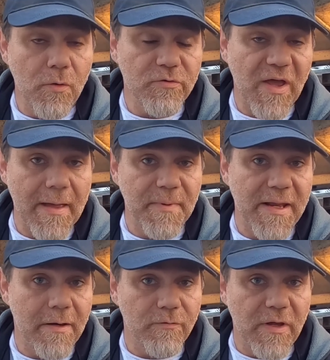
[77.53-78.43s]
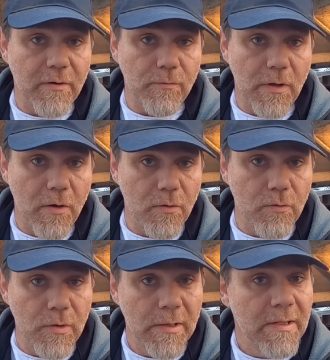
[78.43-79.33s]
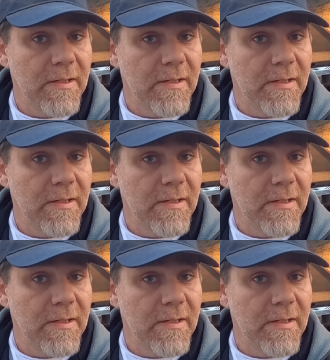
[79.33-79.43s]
pull timing out down low,